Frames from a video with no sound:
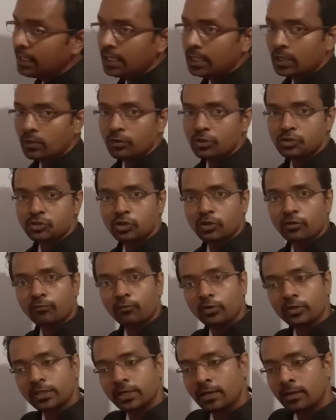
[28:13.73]
equation
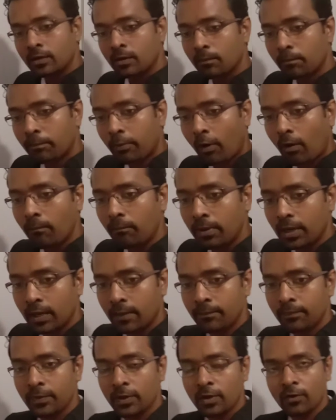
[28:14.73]
for the
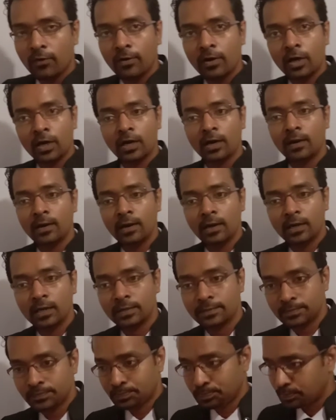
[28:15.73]
problem.
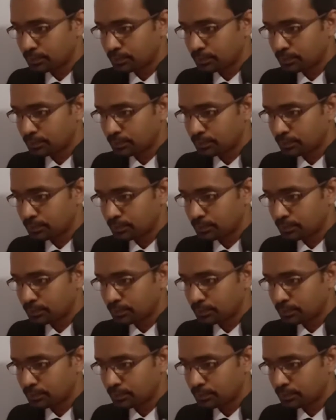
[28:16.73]
To